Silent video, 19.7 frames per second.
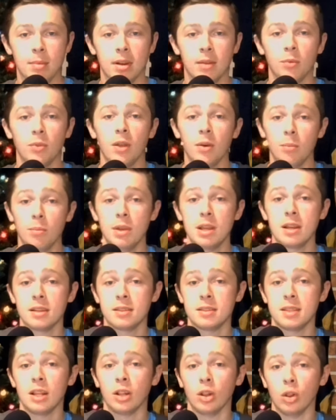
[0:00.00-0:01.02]
and
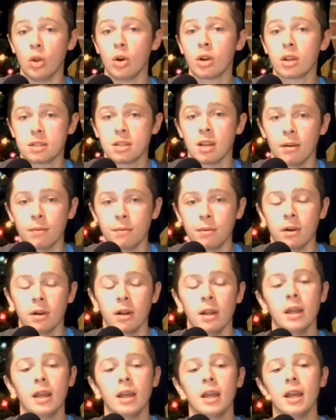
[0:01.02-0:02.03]
because they look tougher.
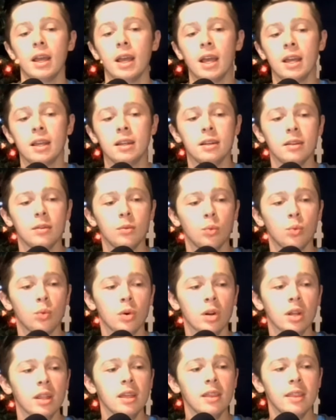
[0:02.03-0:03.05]
And
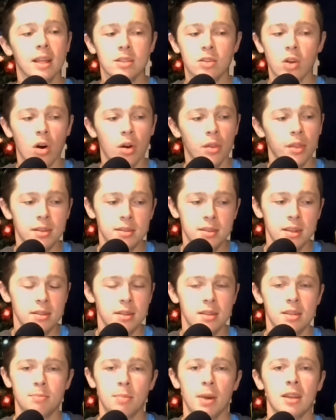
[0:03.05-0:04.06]
really that's all this
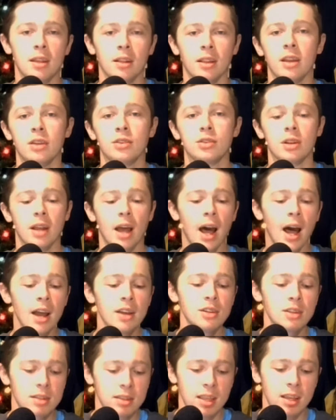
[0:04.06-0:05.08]
is speculation.
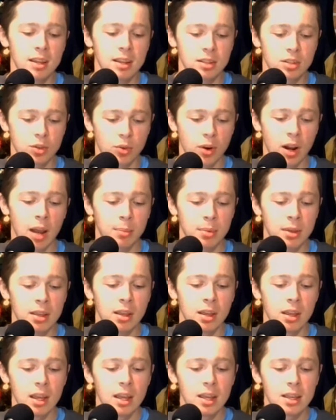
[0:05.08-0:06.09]
I just think it's
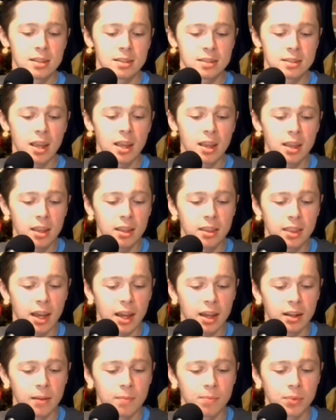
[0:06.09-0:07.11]
crappy saying
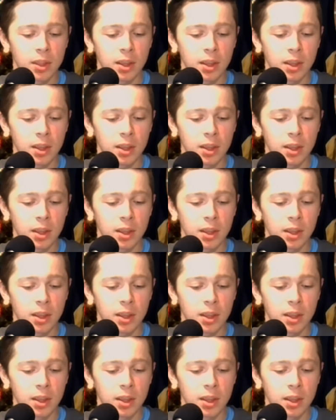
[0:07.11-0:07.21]
that